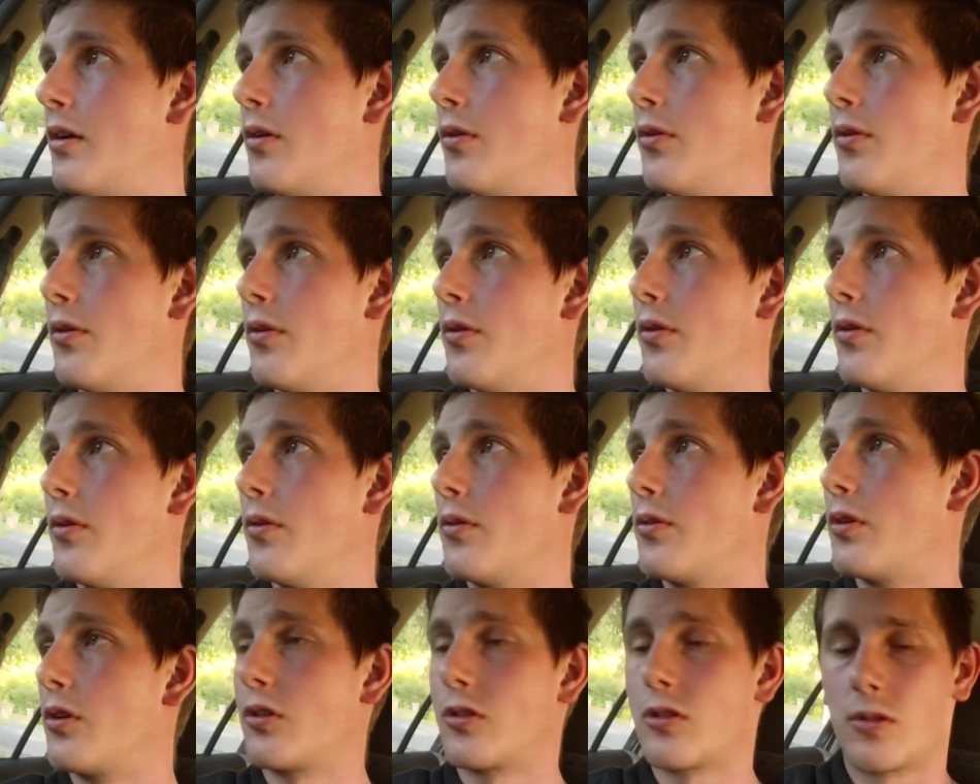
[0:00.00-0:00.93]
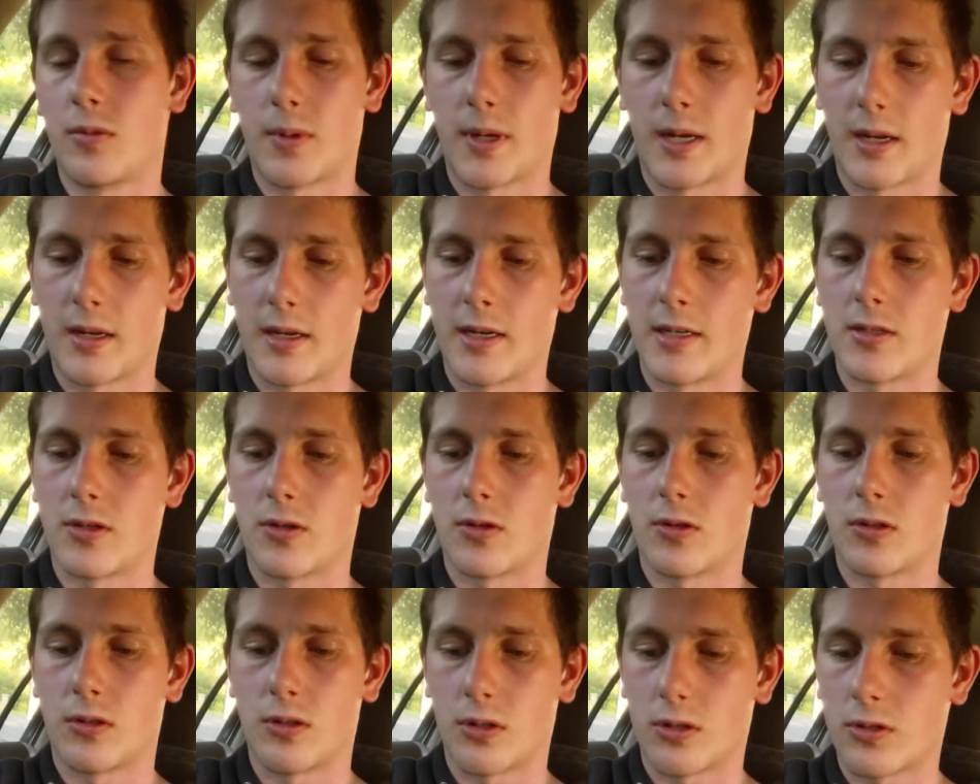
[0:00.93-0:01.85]
who talks about he's
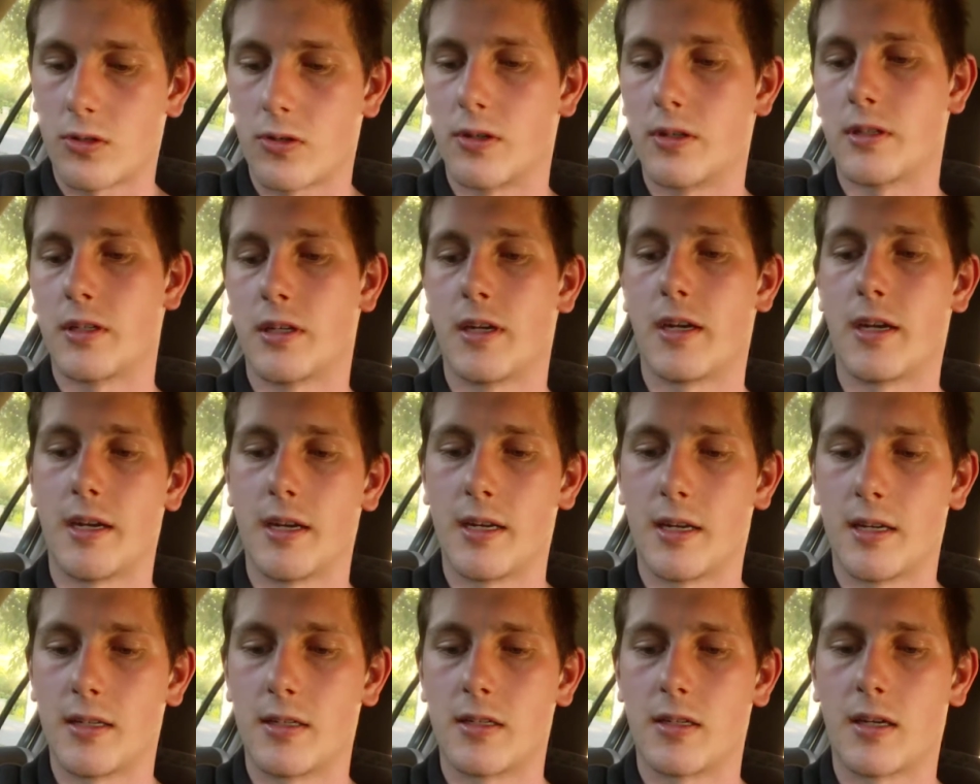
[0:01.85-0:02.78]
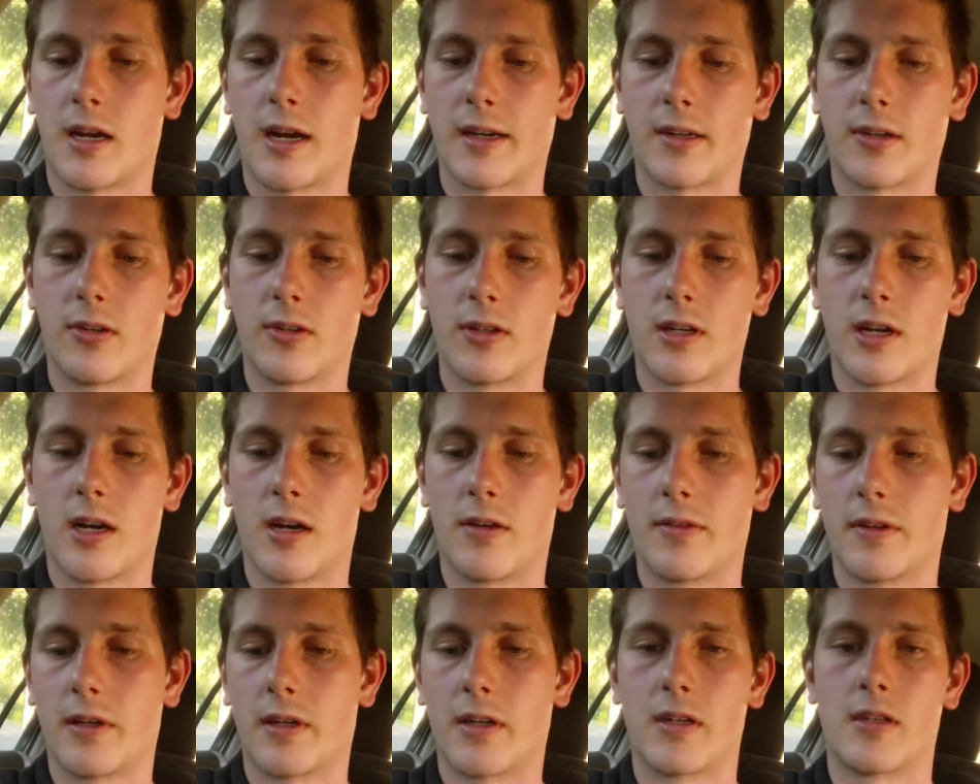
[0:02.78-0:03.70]
Orthodox Christian and he does icon
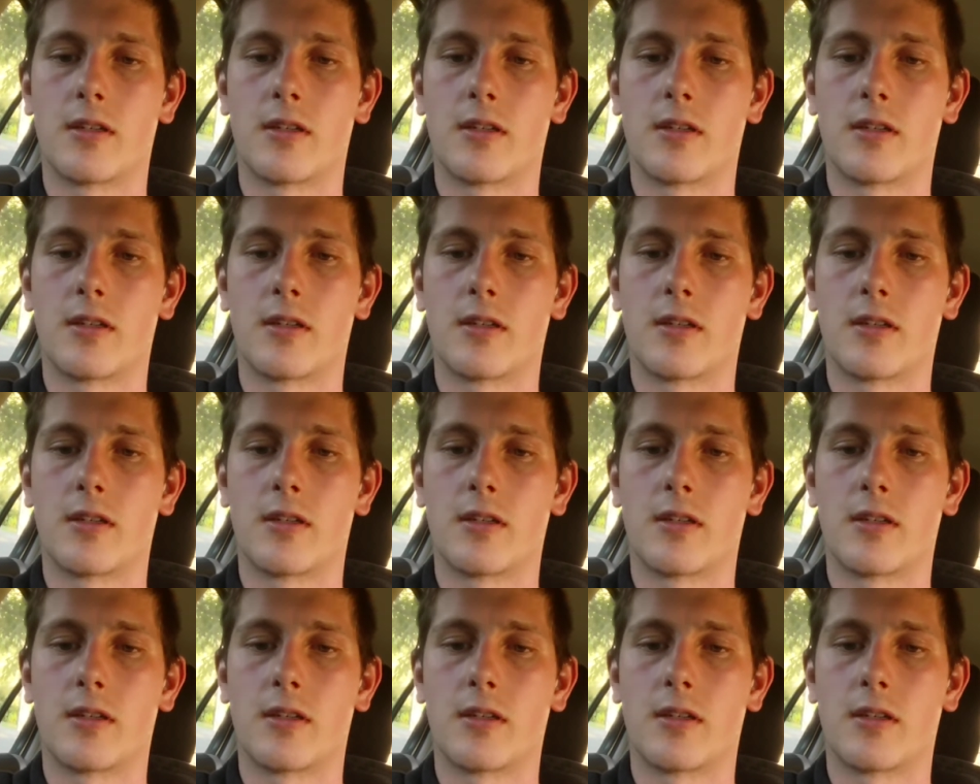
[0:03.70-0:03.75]
carving.